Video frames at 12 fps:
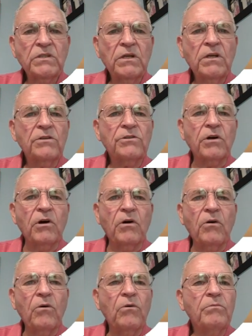
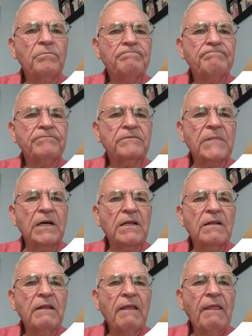So
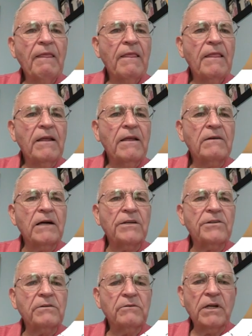
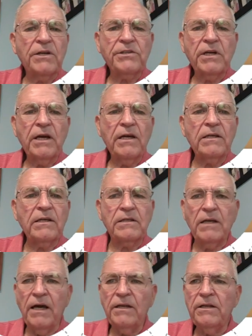what I say, I had like
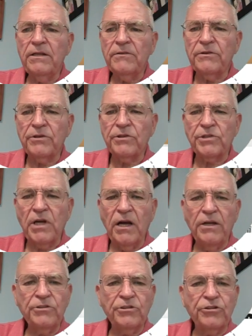90 different
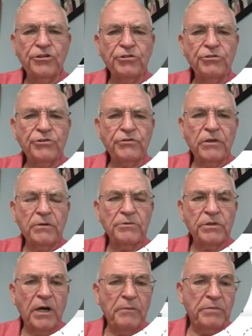designs to choose from,
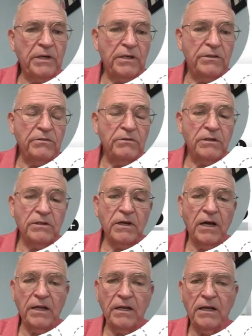so I paid
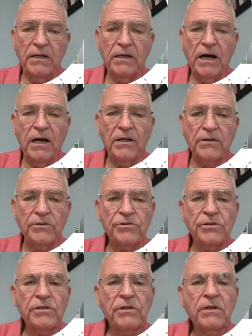$299.